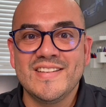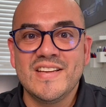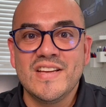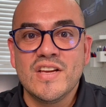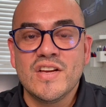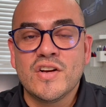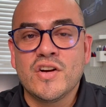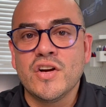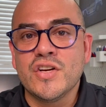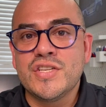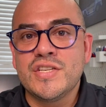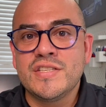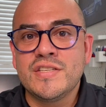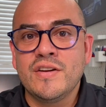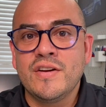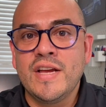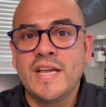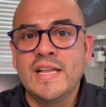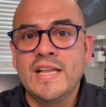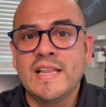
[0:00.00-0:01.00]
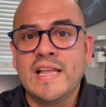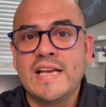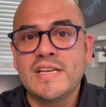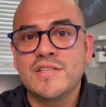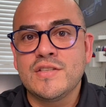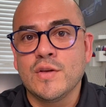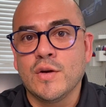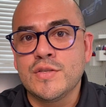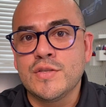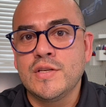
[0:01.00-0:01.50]
Kush, is there any
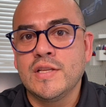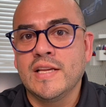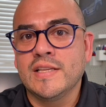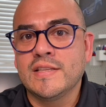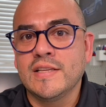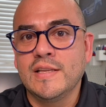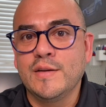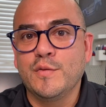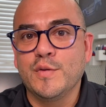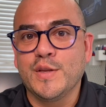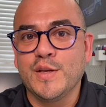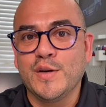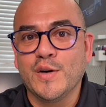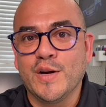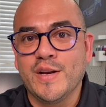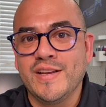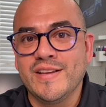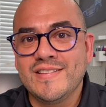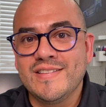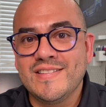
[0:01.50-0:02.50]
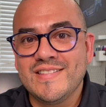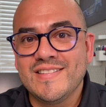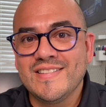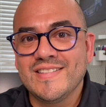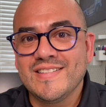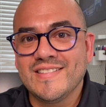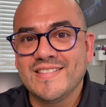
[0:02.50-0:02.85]
last thoughts you'd like to leave with the audience?